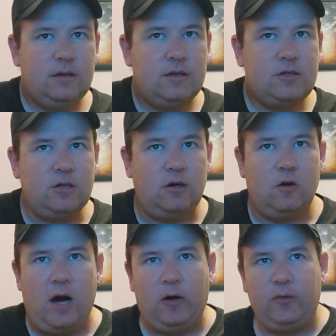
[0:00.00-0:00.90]

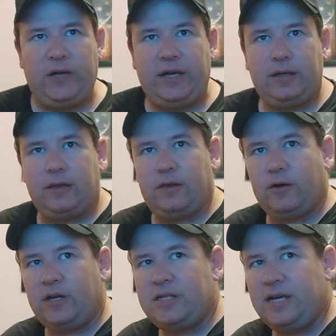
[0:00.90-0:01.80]
So I don't think they're
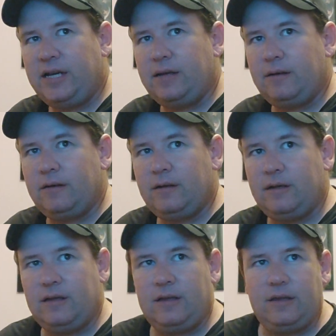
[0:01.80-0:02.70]
going to take...
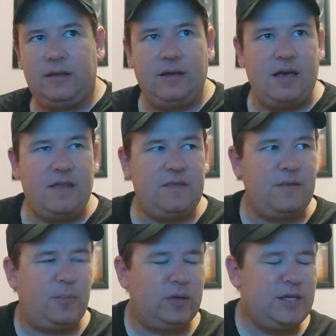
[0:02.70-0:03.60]

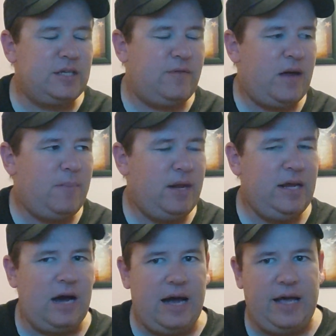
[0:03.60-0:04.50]
The police have had
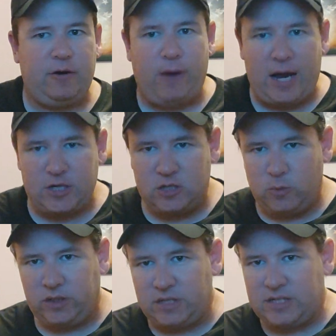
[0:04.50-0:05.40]
many interactions
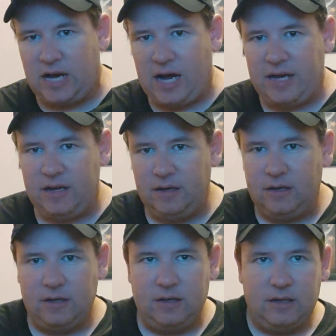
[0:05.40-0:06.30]
with this guy.
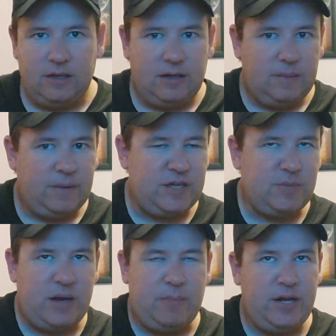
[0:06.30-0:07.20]
He's
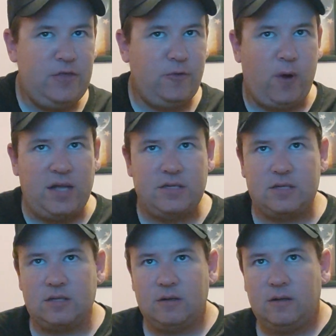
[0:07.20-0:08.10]
made many
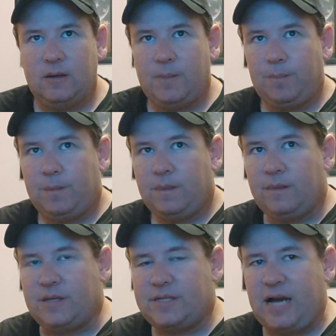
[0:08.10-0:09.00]
threats.
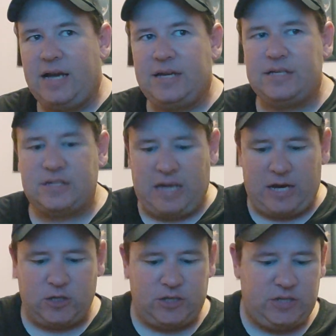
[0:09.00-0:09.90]
This guy has
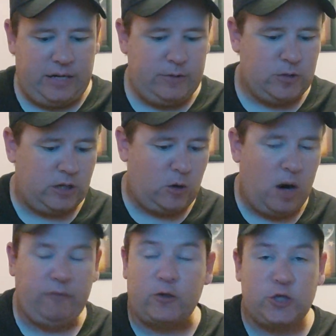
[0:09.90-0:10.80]
actually said he was going to
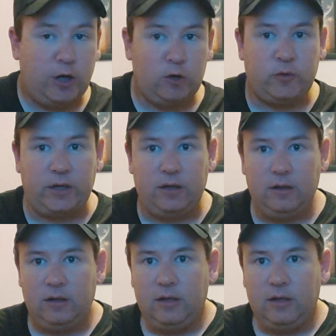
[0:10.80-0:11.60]
go after children